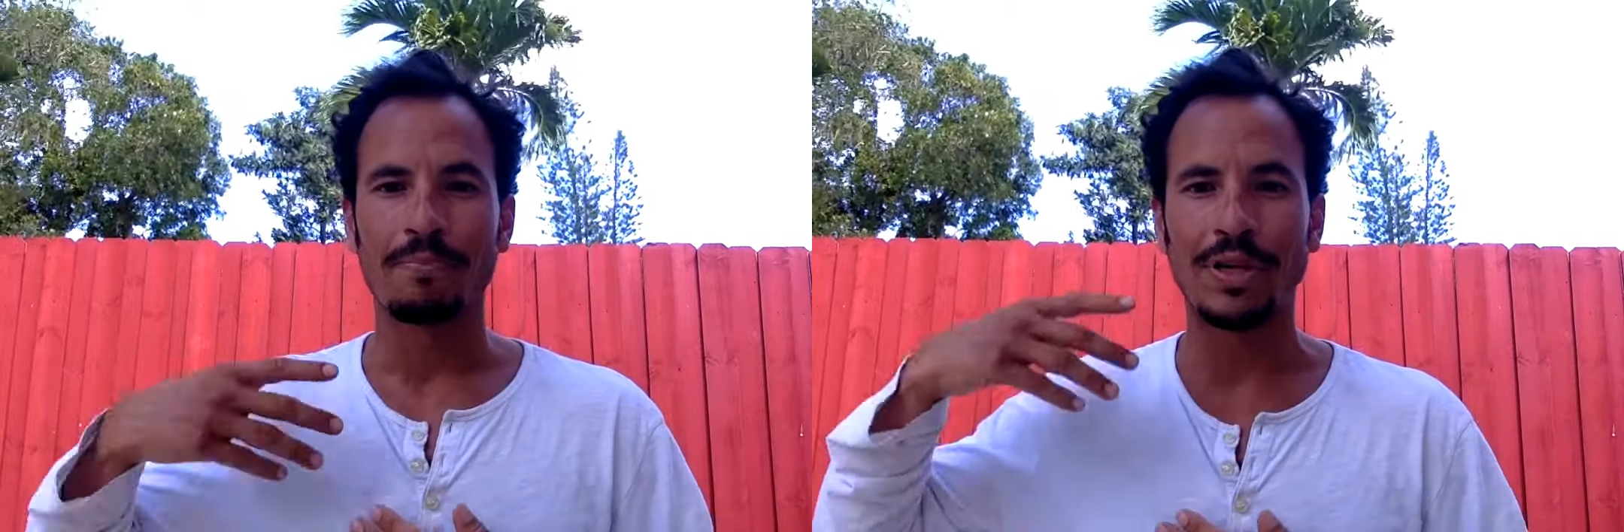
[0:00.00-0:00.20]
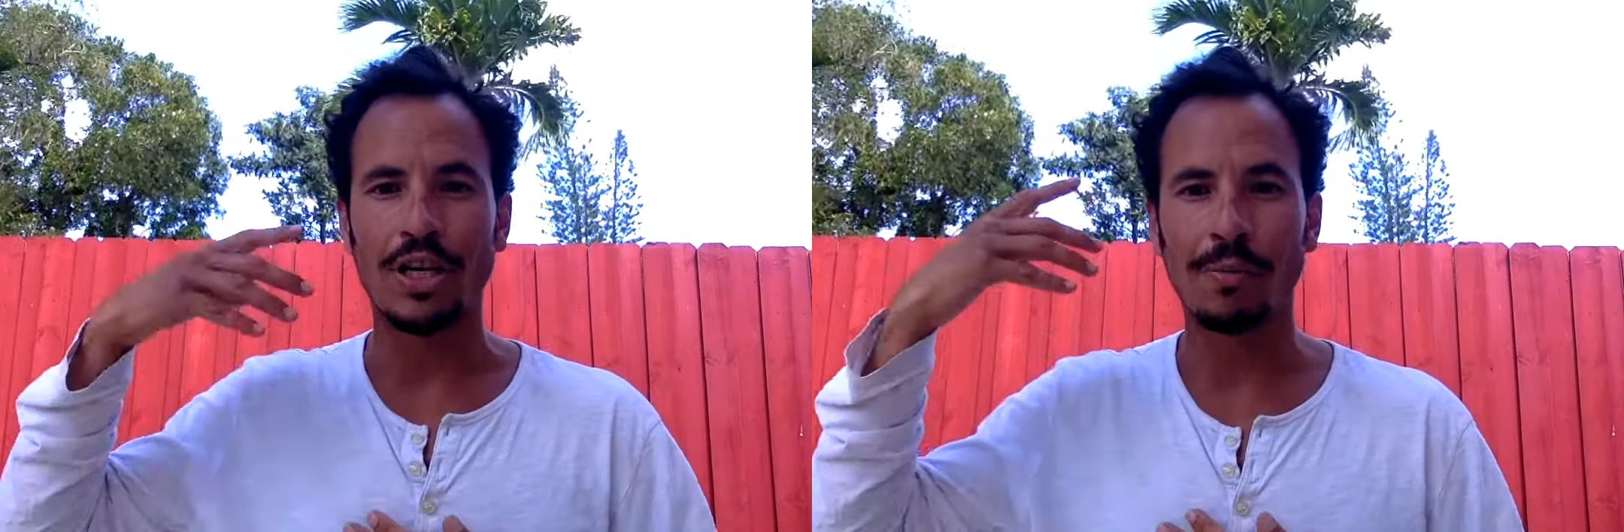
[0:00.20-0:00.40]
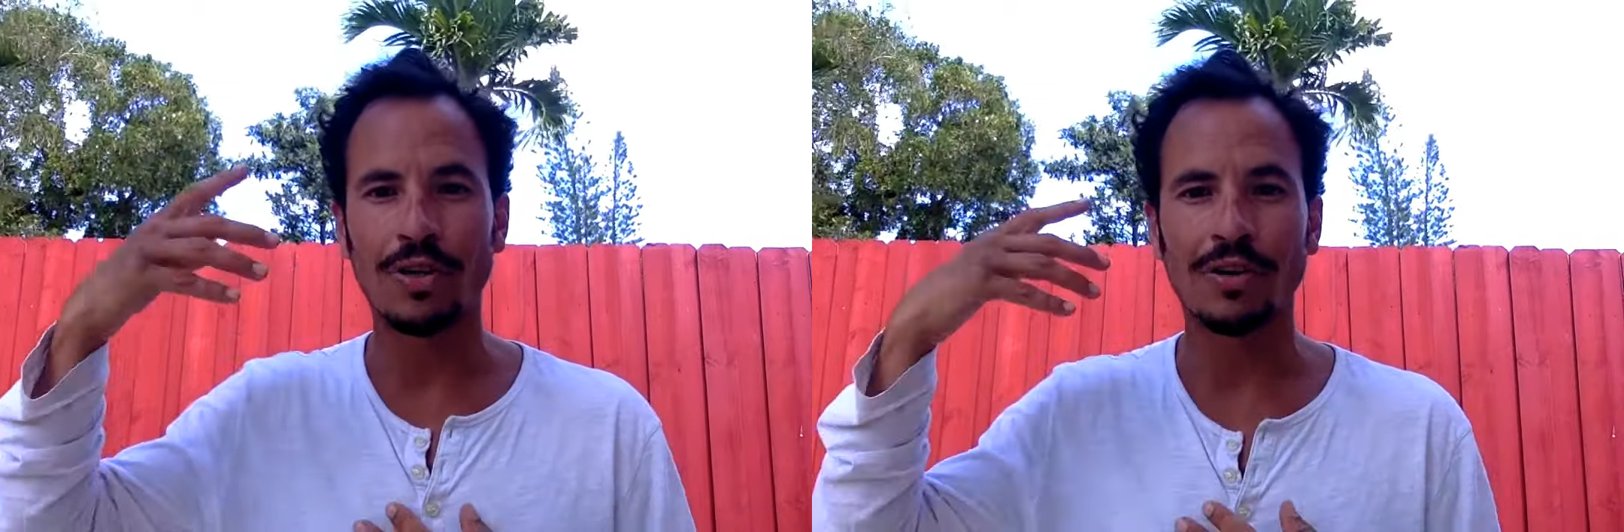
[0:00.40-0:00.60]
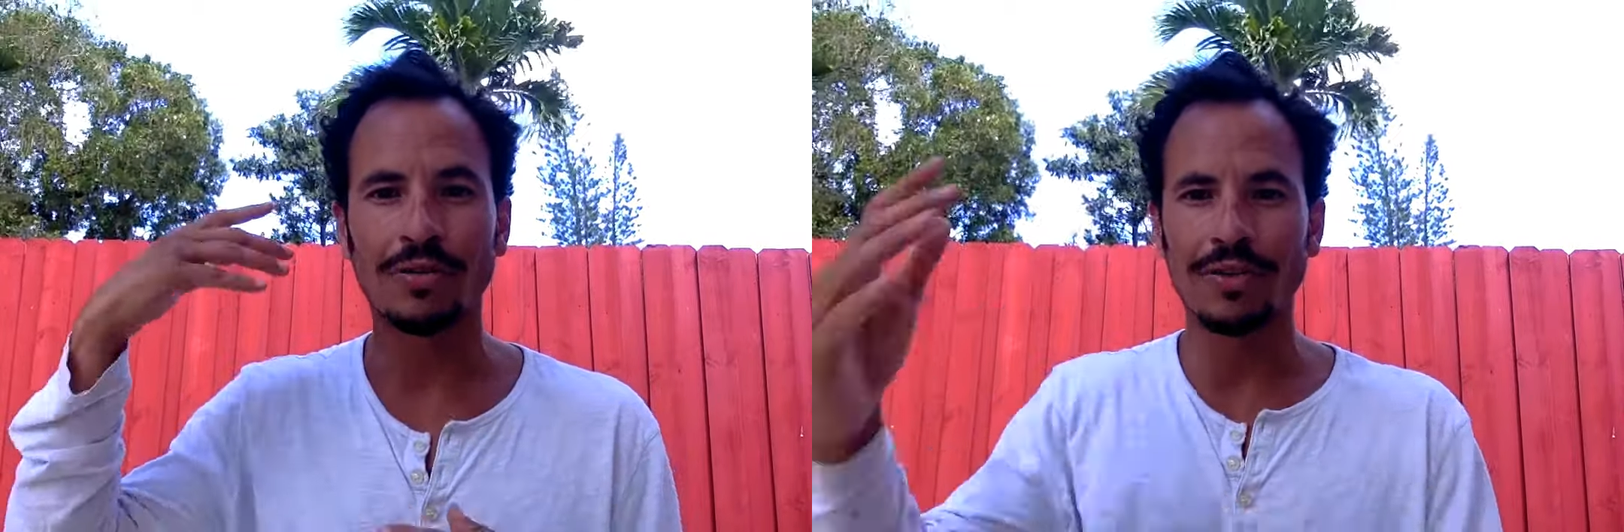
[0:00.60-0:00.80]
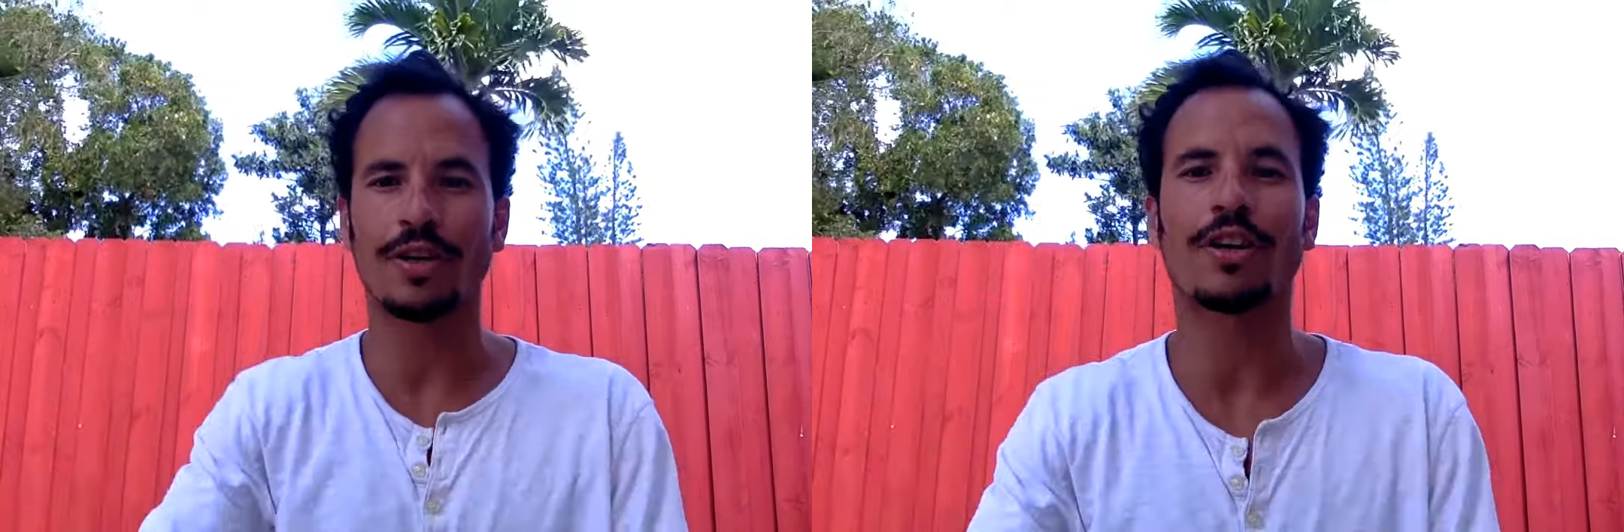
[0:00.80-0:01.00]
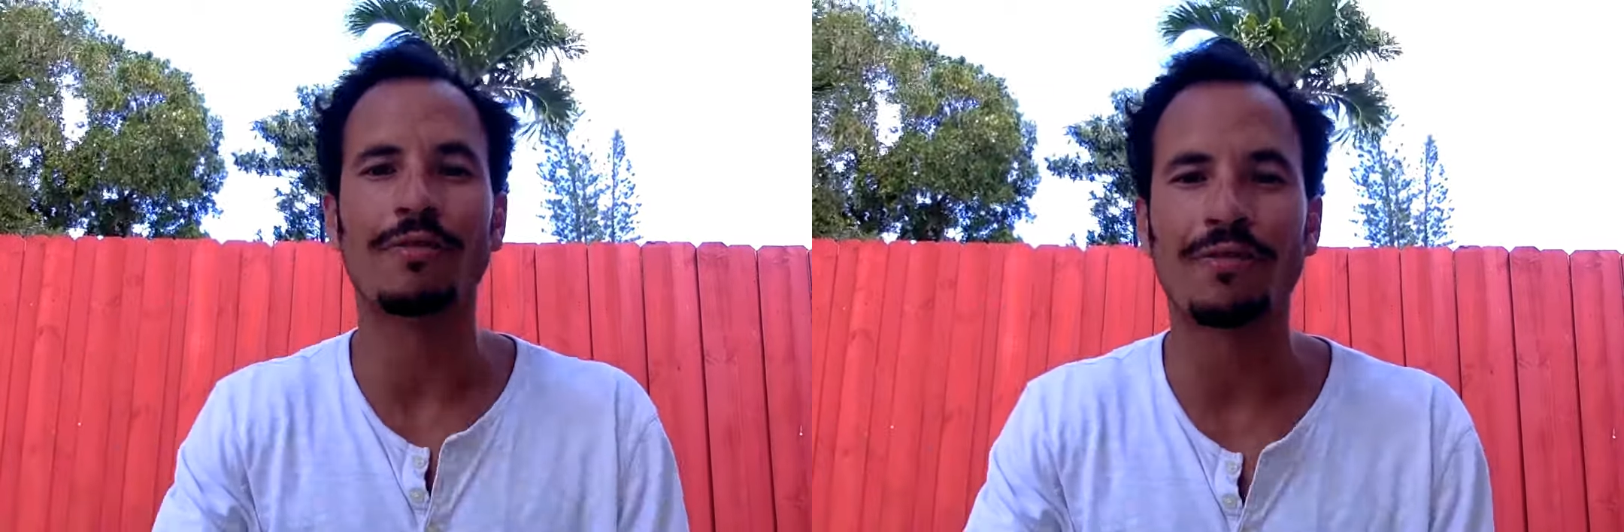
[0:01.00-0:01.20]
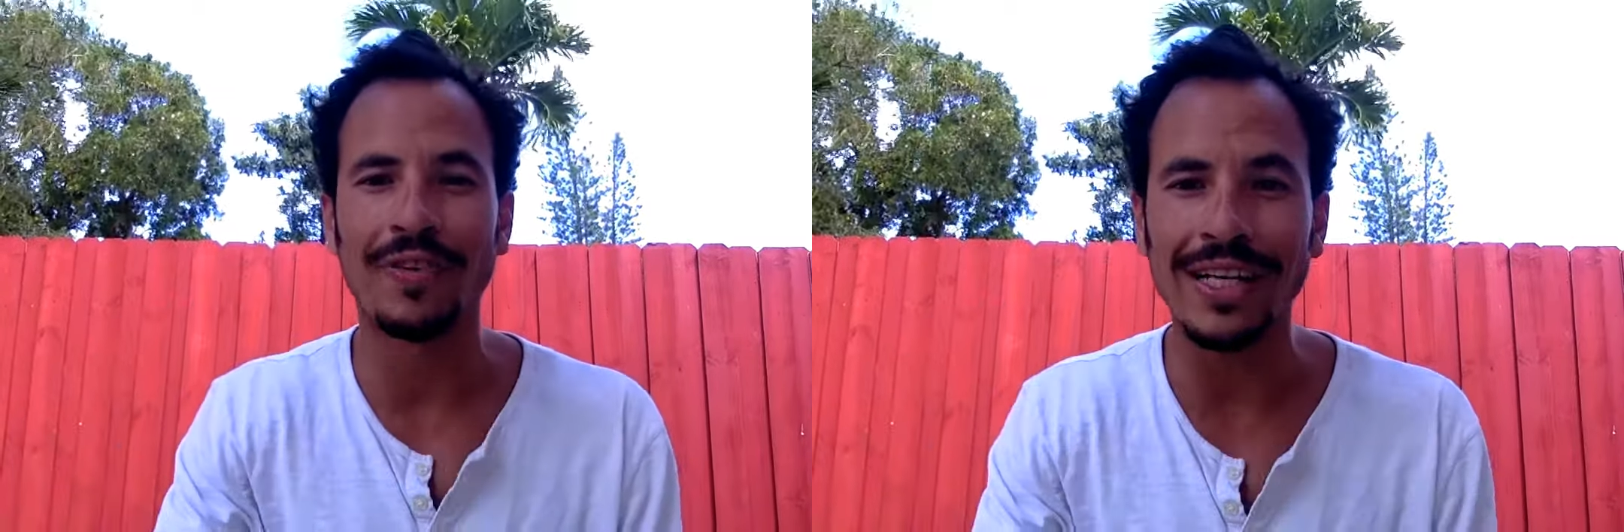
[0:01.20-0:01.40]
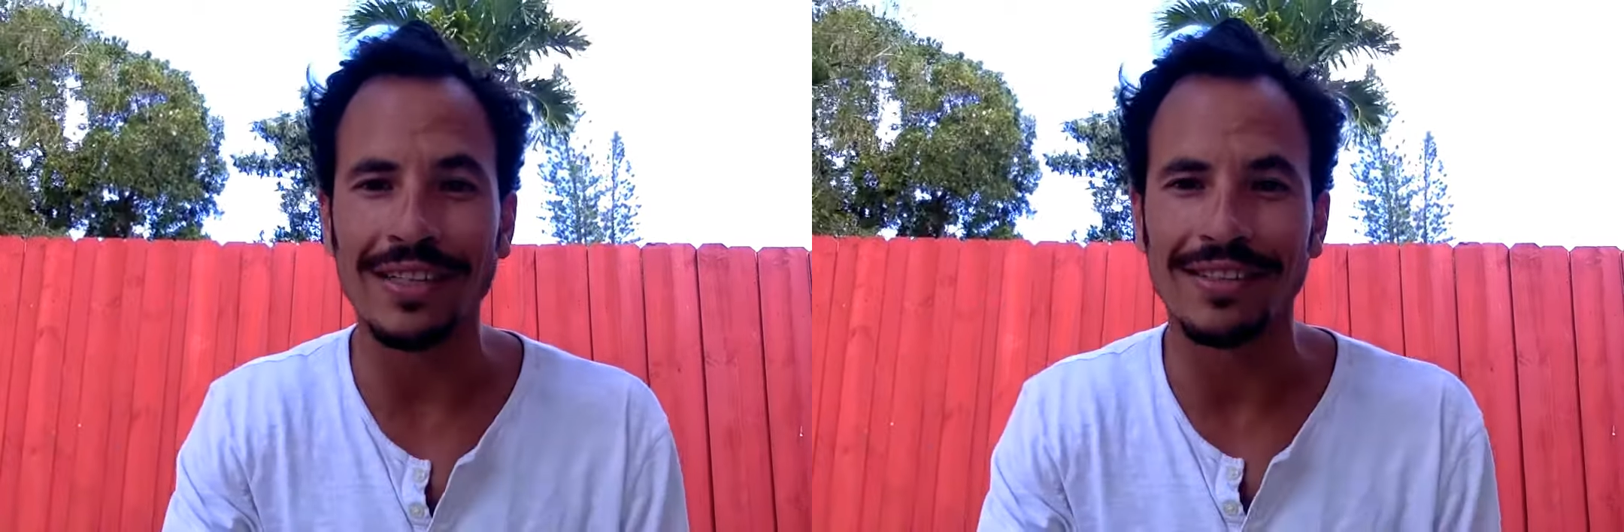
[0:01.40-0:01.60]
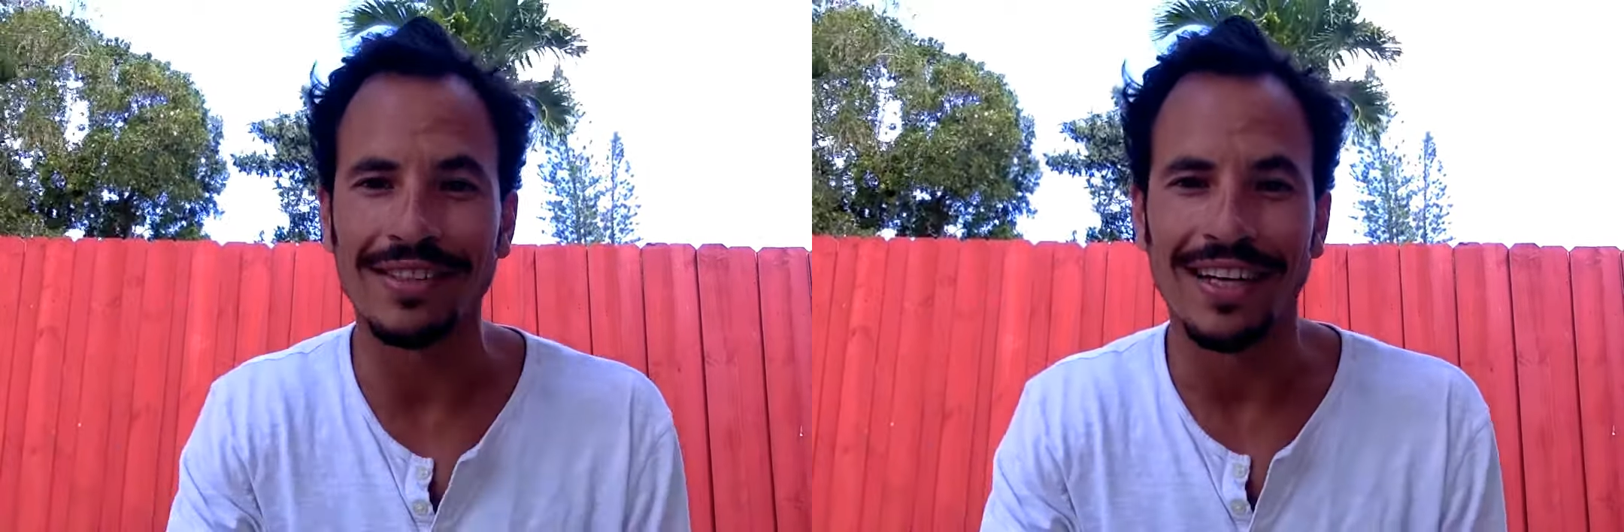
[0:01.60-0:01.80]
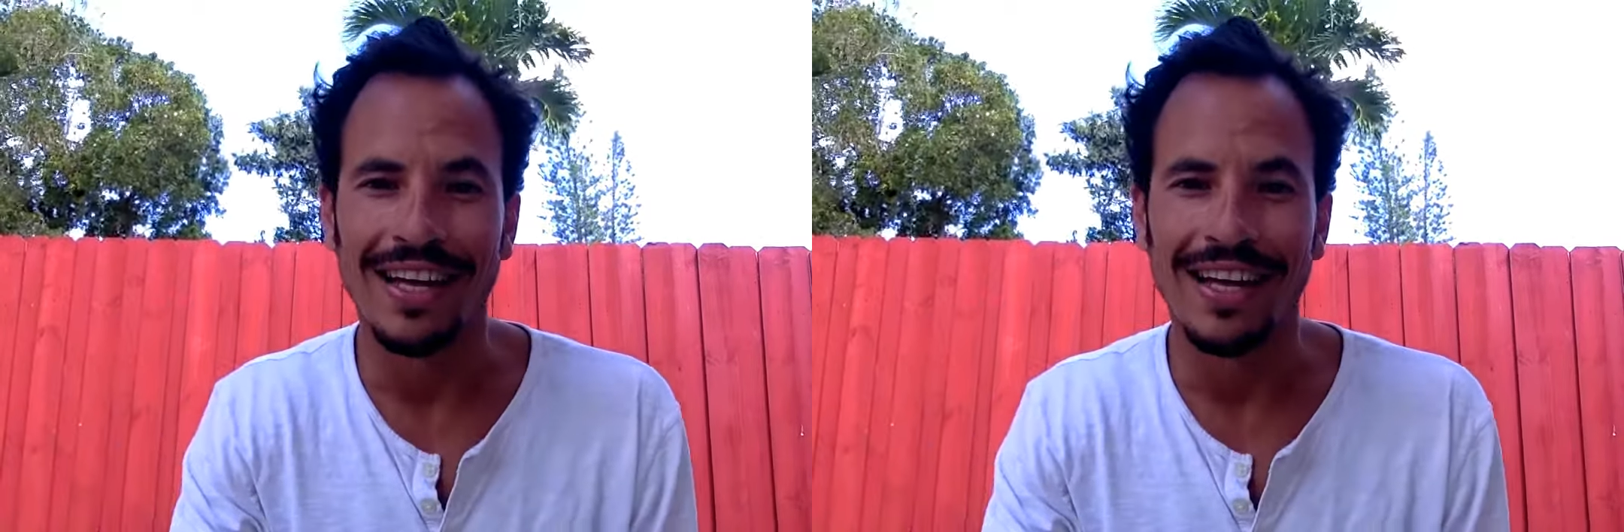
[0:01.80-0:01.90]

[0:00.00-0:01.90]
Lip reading: become convinced